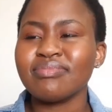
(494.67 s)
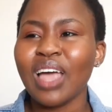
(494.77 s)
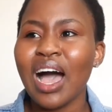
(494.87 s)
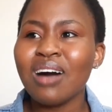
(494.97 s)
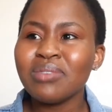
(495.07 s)

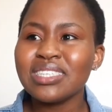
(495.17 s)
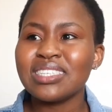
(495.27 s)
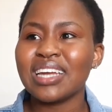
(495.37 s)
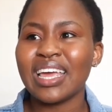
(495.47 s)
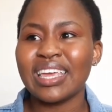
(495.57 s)
how much
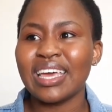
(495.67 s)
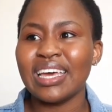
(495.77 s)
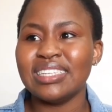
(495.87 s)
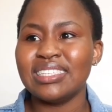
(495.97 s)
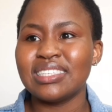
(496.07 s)
did I
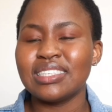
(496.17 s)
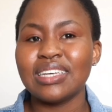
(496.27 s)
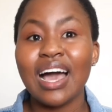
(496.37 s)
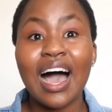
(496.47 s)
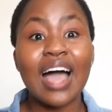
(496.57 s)
get?
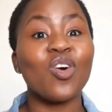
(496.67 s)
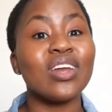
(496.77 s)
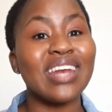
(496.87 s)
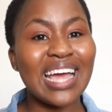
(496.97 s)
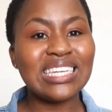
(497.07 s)
I
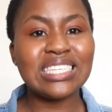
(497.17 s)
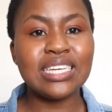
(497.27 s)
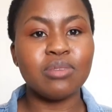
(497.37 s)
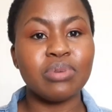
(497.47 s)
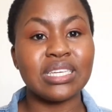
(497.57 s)
got
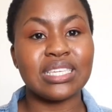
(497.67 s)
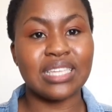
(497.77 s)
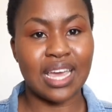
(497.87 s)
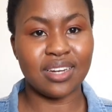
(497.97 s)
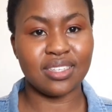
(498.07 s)
nineteen
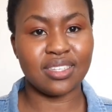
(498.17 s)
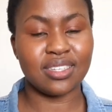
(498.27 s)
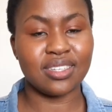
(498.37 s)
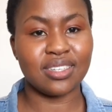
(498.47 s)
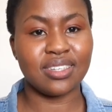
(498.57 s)
percent,
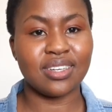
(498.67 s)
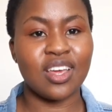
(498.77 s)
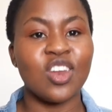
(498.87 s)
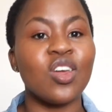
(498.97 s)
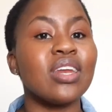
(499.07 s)

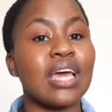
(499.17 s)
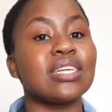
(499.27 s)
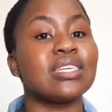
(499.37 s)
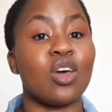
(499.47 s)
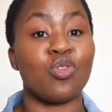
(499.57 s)
not
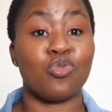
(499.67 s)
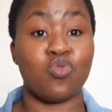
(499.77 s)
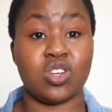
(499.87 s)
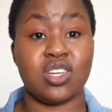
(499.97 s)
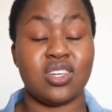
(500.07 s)
nineteen out of
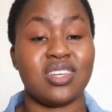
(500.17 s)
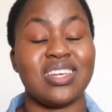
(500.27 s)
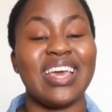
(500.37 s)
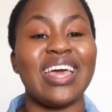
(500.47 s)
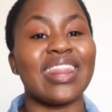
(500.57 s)
forty,
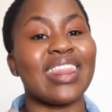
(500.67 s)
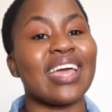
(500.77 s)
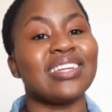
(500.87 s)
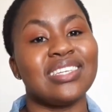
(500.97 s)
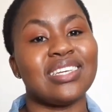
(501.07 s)

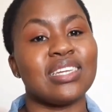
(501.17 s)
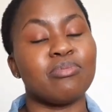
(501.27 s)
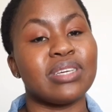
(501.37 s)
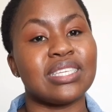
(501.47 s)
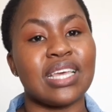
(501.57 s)
nineteen
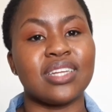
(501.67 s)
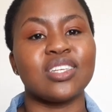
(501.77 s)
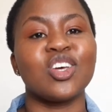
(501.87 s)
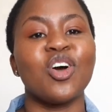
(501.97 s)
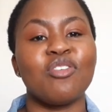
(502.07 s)
percent
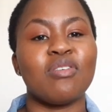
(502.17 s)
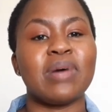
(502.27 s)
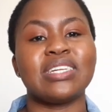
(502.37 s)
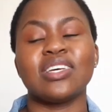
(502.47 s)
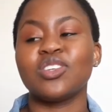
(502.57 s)
on
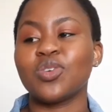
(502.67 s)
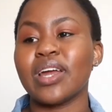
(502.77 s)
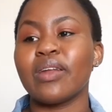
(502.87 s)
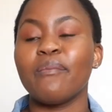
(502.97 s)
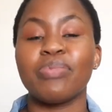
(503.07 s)
my test
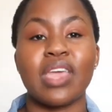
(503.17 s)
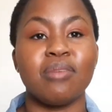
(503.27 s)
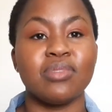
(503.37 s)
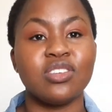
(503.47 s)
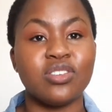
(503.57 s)
one
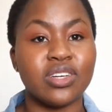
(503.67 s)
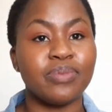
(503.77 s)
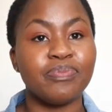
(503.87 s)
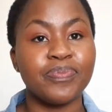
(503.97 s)
chemistry.